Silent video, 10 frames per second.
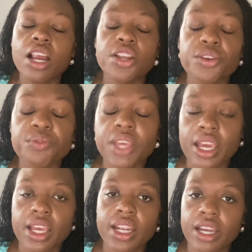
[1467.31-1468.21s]
You can
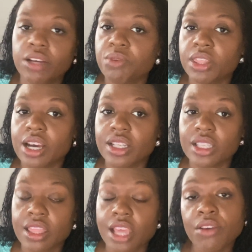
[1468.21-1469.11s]
connect with us
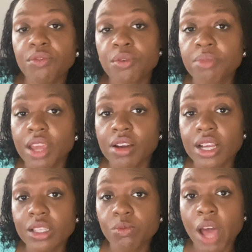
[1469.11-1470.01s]
in that group there
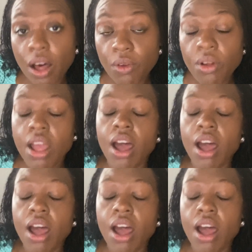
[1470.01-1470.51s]
as well.